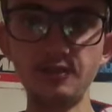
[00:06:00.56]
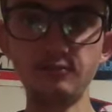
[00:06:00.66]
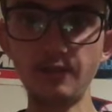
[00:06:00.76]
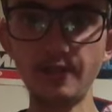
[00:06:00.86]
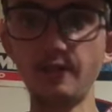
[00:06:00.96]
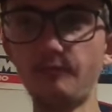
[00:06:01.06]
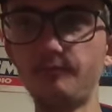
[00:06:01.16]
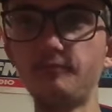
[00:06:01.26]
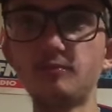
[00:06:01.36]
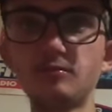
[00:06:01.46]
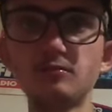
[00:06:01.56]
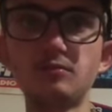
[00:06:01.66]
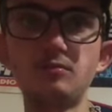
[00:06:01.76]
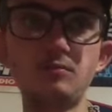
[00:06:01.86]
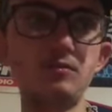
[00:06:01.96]
right now.
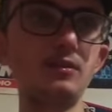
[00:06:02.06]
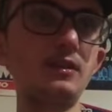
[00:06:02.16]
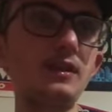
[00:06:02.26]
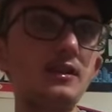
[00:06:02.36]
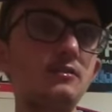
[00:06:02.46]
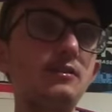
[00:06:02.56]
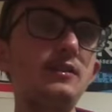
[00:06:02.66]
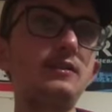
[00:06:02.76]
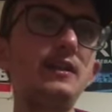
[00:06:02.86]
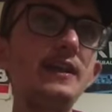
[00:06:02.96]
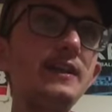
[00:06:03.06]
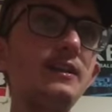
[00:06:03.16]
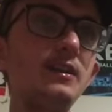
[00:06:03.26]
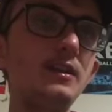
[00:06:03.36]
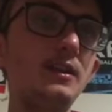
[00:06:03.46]
Next to his head
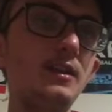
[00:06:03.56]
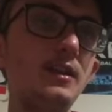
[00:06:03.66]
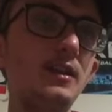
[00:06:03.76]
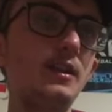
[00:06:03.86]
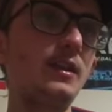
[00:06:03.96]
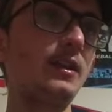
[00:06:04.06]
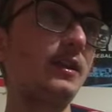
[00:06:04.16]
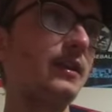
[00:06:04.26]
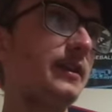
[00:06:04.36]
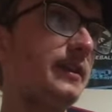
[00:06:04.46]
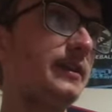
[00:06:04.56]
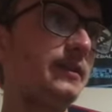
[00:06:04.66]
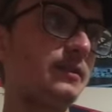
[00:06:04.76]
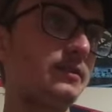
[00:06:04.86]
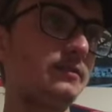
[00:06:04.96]
is